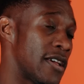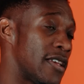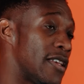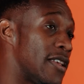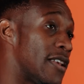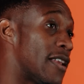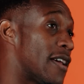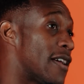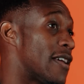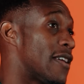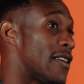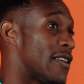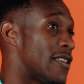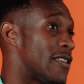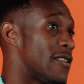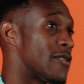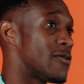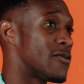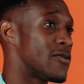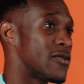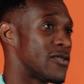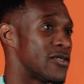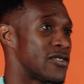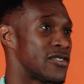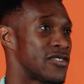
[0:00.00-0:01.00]
at United, it
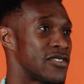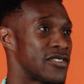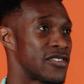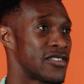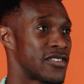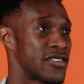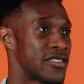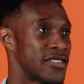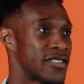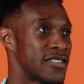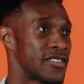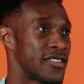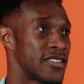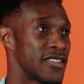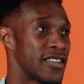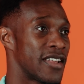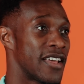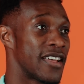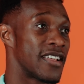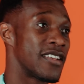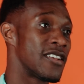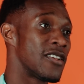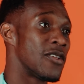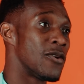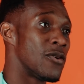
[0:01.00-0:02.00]
was
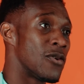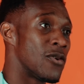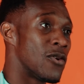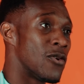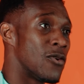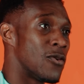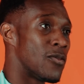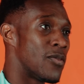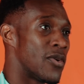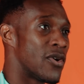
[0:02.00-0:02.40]
like local